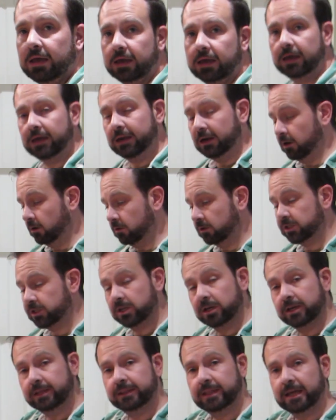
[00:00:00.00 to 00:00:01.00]
And
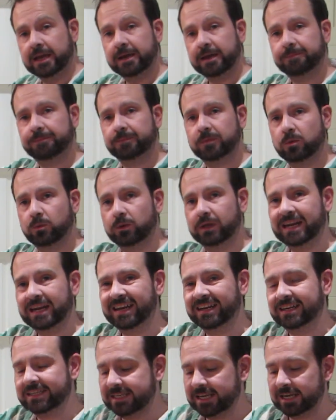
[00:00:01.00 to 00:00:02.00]
alongside that, we're going to
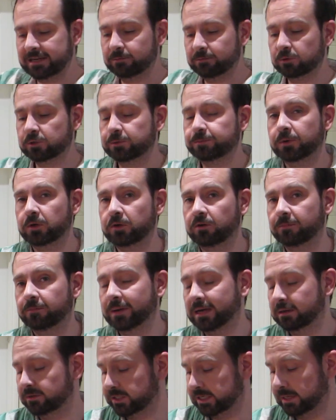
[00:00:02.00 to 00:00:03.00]
add a tablespoon of
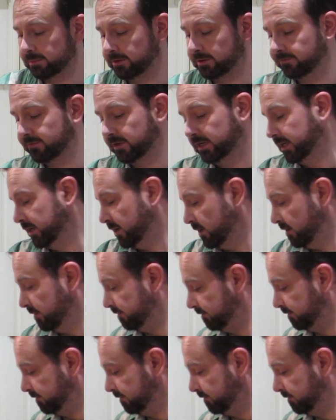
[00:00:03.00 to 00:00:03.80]
balsamic vinegar.